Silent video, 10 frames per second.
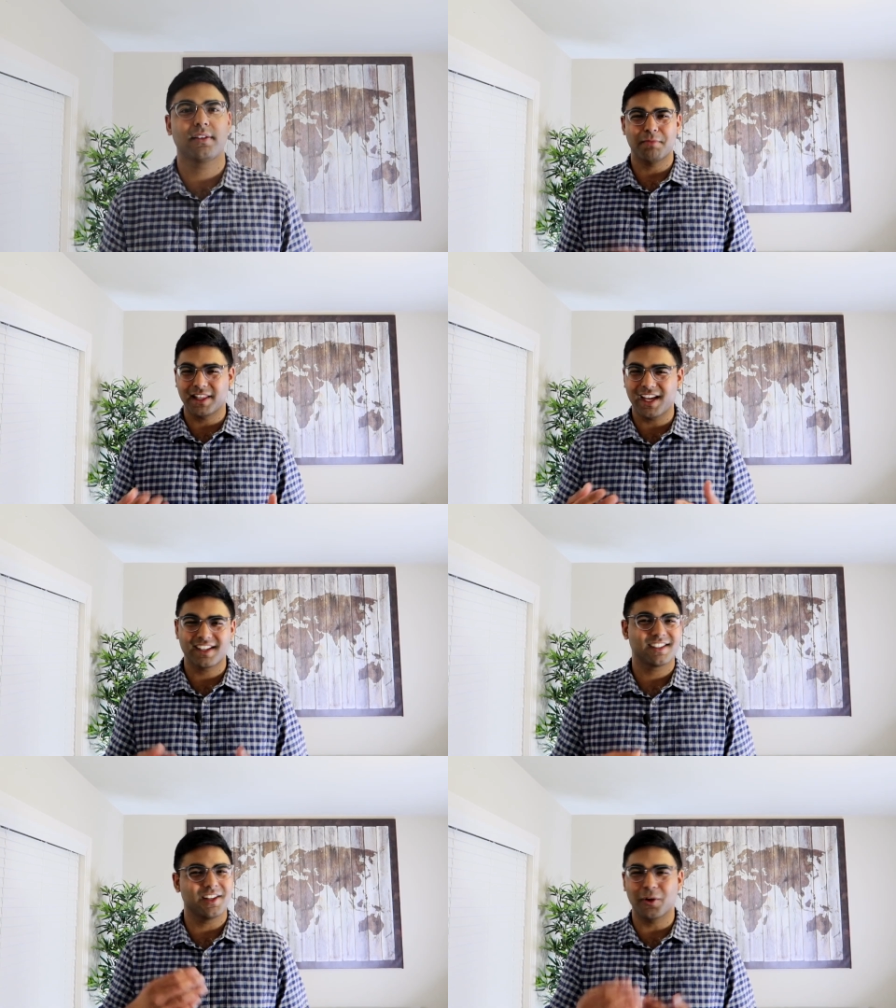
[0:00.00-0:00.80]
But
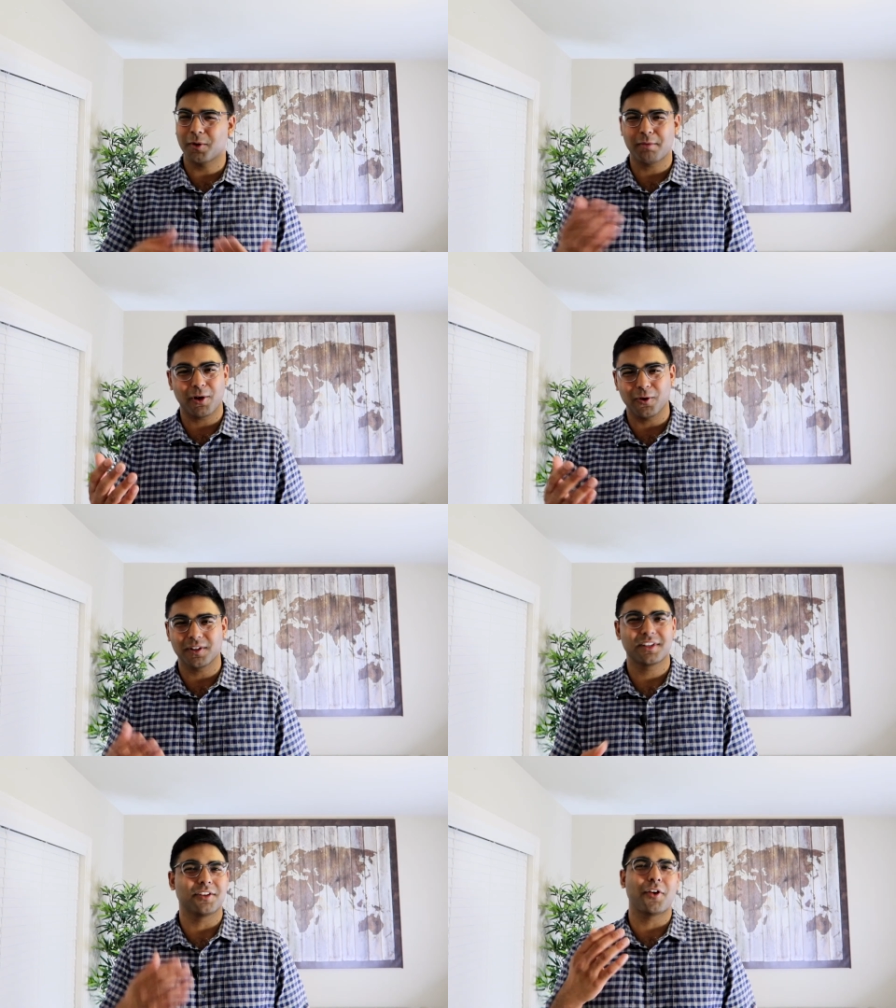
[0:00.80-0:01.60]
then, lo and
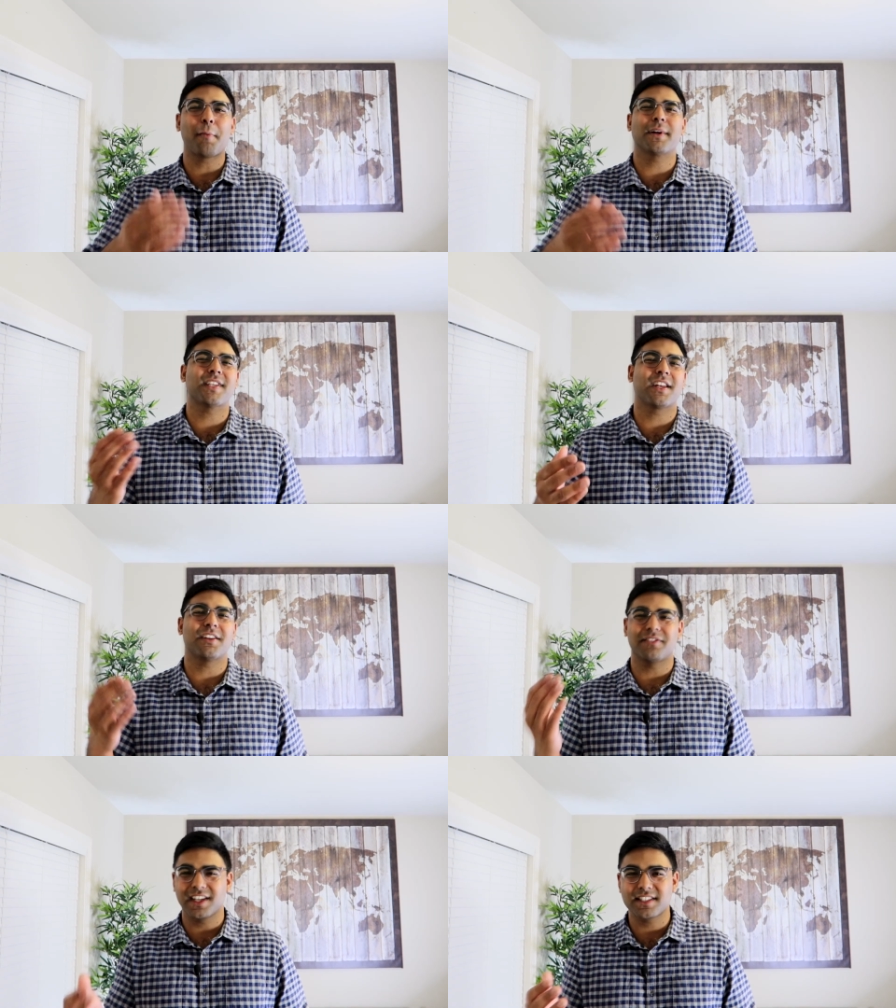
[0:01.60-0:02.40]
behold, the
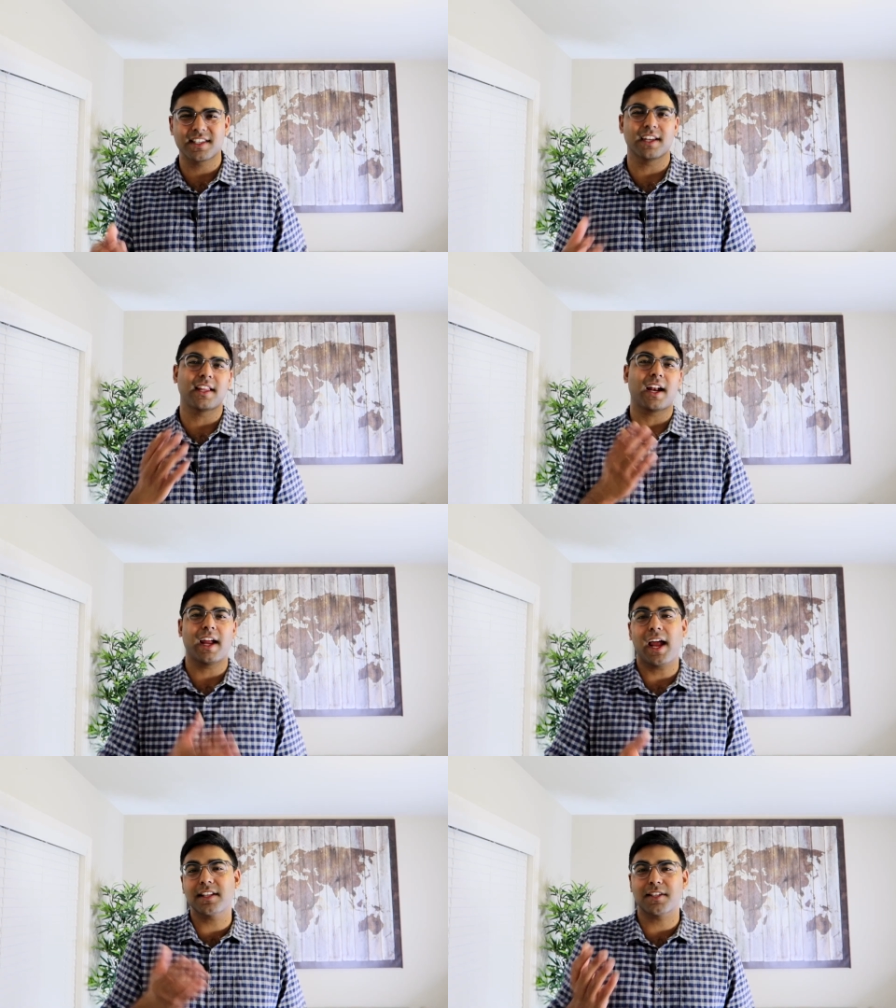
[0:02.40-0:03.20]
representative did say that I
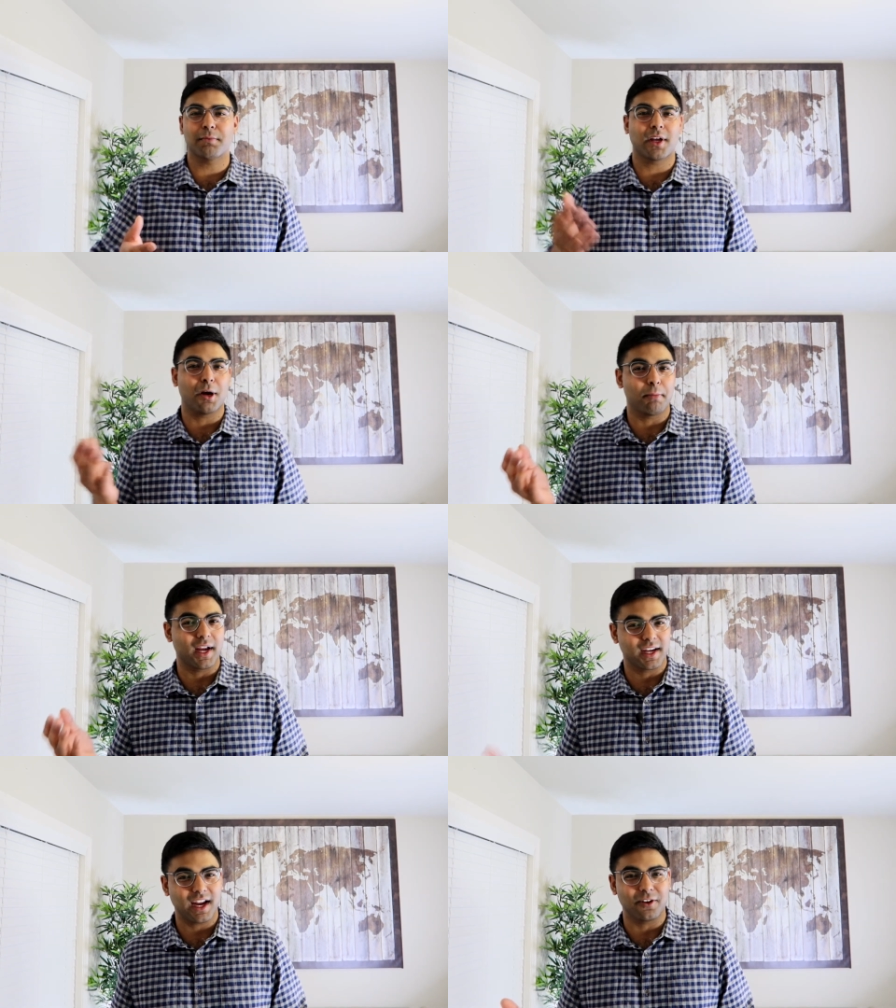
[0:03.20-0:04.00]
had something on
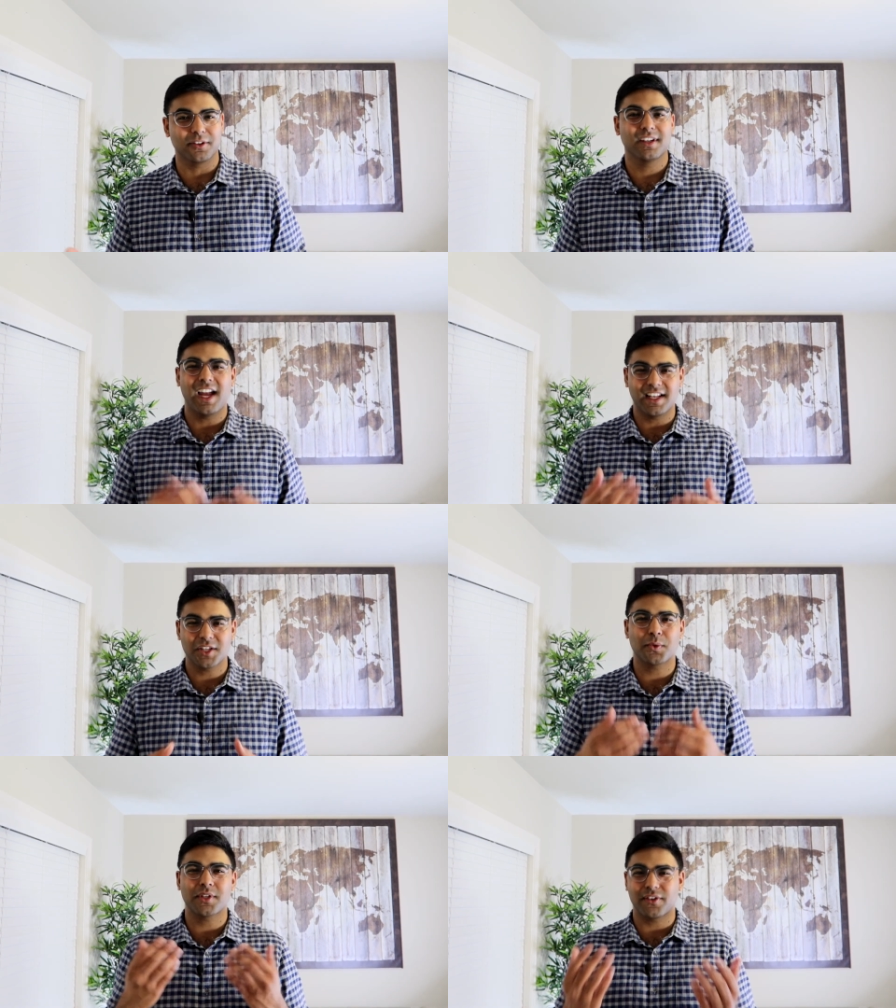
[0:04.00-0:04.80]
my account, and
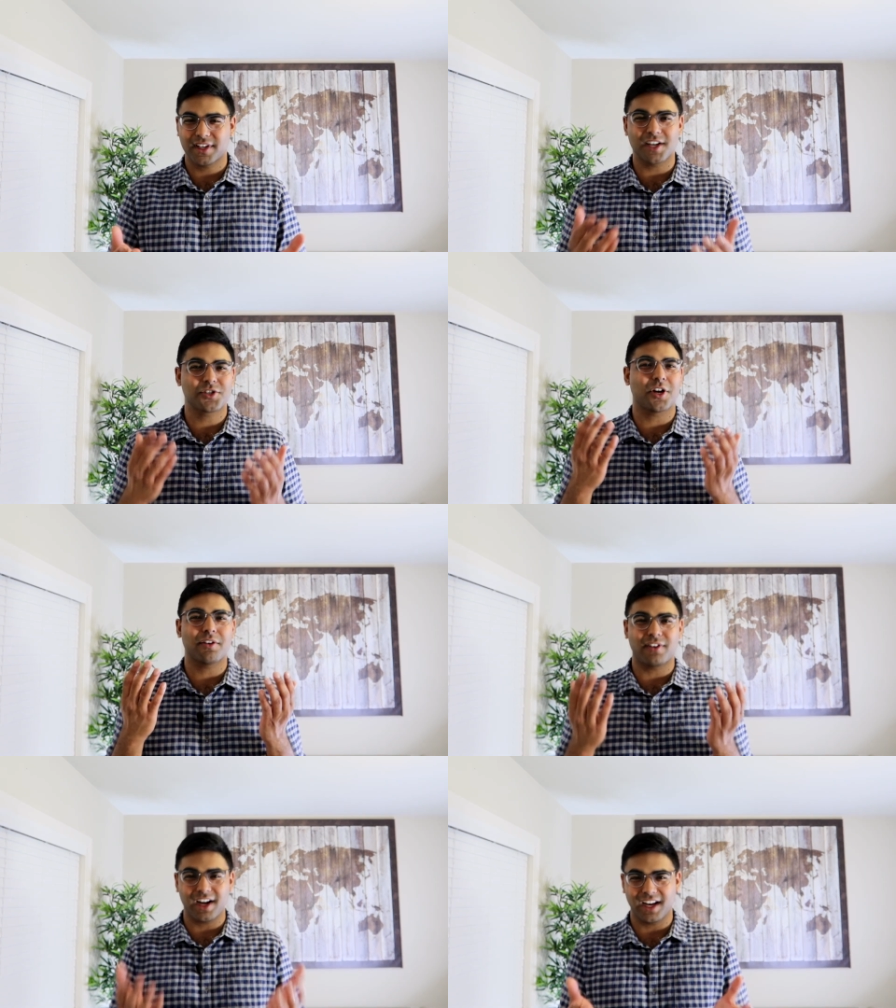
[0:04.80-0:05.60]
this was the retention
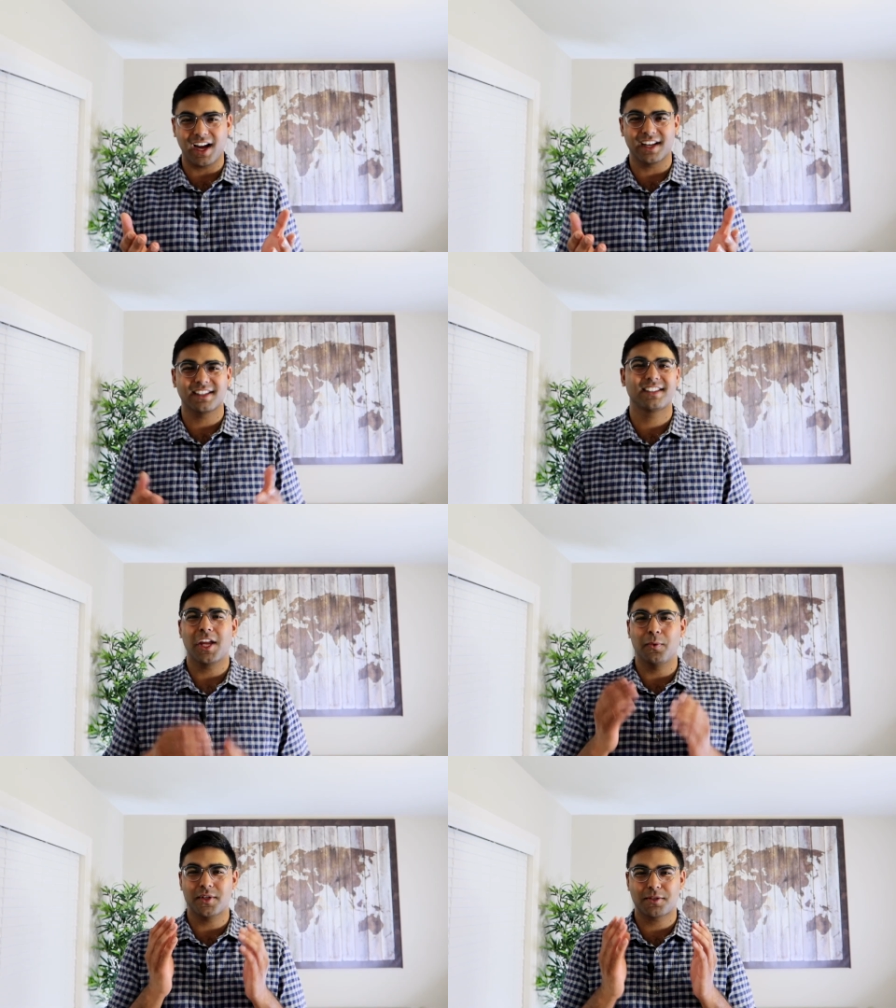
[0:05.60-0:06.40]
offer I got.
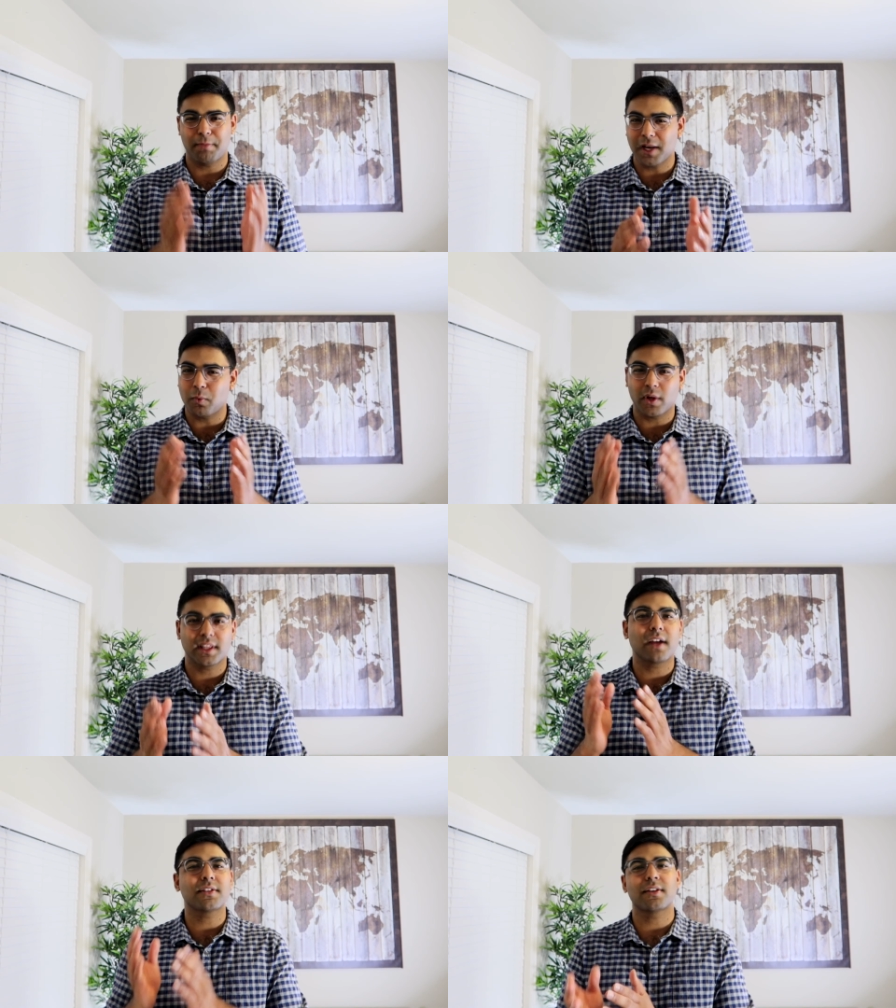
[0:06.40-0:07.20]
It was spend
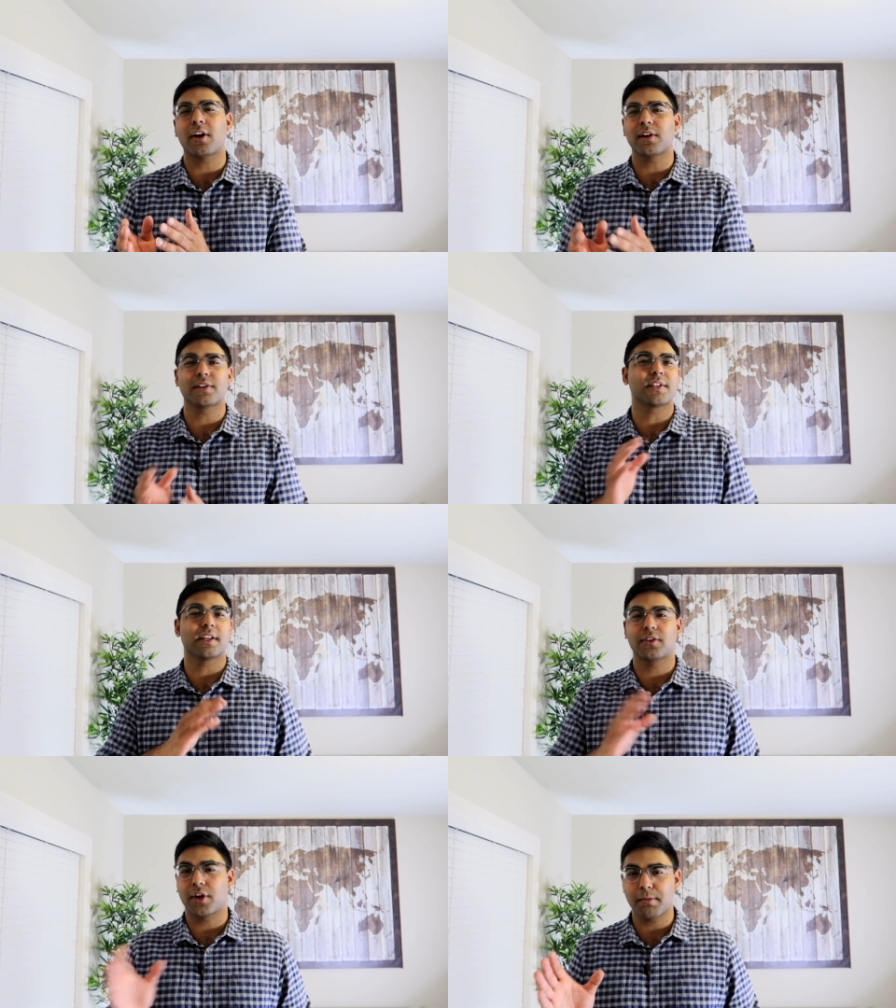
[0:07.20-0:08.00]
$1,000
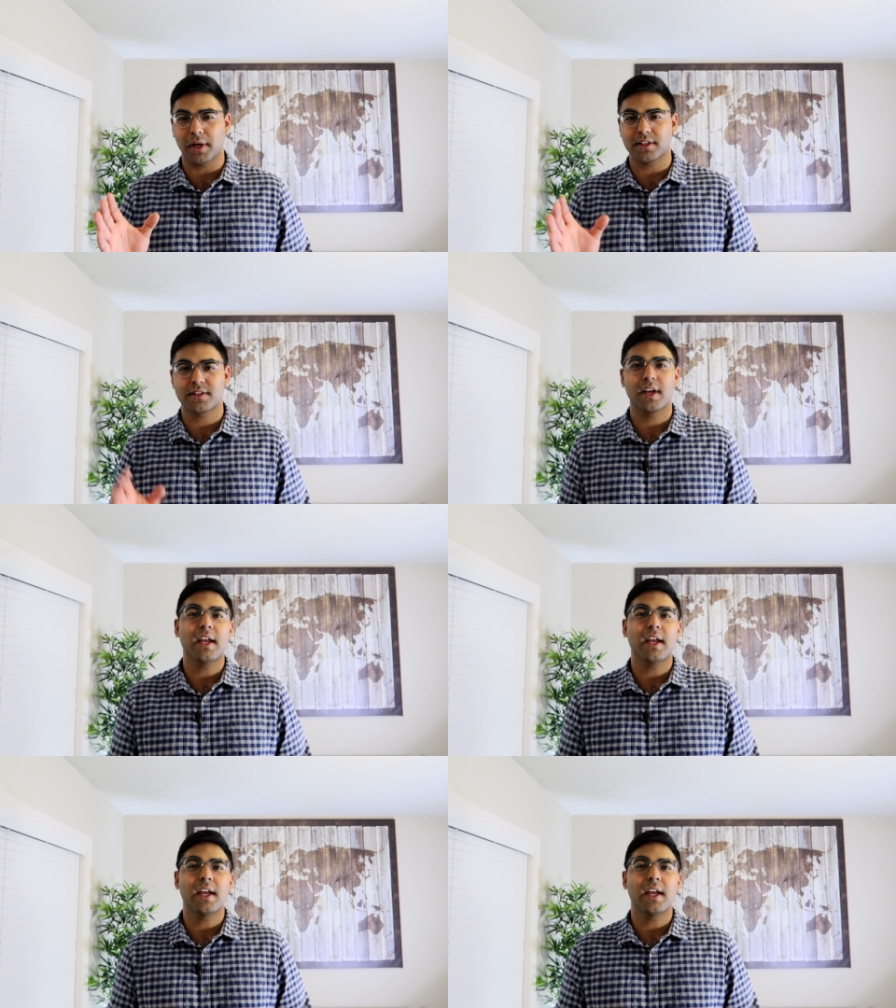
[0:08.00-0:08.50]
in 3 months